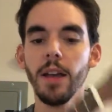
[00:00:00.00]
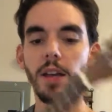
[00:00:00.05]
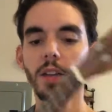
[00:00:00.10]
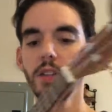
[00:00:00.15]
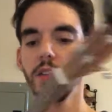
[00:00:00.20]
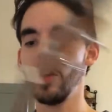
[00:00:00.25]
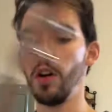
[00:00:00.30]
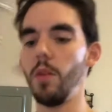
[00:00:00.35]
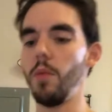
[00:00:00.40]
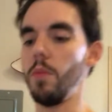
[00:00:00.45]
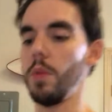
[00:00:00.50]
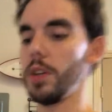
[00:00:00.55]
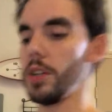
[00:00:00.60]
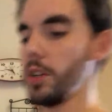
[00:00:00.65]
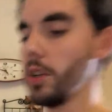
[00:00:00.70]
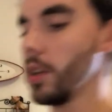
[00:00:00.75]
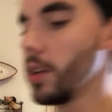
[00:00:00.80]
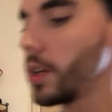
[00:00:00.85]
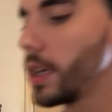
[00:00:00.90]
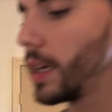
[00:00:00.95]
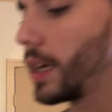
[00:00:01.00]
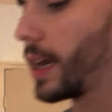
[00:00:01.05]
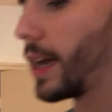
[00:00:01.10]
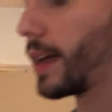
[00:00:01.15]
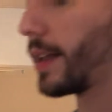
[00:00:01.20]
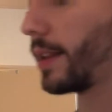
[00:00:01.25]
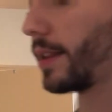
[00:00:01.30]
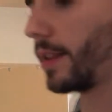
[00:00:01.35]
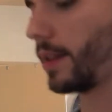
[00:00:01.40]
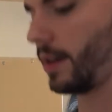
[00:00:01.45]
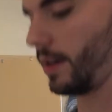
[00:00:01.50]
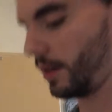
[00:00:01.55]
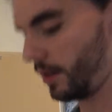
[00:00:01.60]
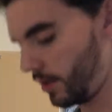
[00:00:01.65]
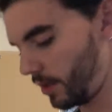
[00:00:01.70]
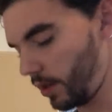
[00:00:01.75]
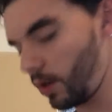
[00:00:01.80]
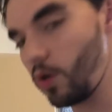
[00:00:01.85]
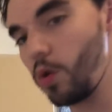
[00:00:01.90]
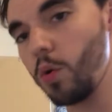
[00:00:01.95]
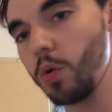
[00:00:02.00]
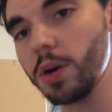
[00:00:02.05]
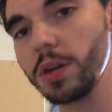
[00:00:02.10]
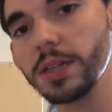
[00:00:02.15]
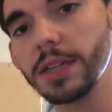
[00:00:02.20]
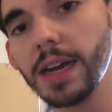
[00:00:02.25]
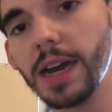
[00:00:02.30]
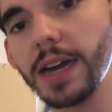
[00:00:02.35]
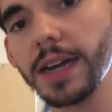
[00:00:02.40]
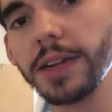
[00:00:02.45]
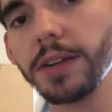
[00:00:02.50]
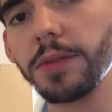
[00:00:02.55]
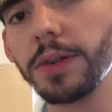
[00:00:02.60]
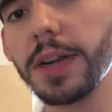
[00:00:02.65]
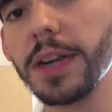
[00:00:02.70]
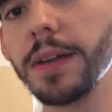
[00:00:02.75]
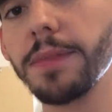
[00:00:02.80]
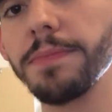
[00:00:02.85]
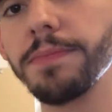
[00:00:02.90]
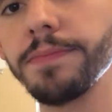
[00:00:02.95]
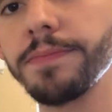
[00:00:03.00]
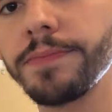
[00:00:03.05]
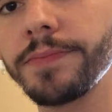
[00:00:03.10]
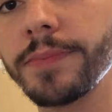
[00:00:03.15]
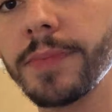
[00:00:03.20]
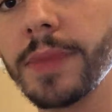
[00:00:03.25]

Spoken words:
So when you're looking at the chord diagram,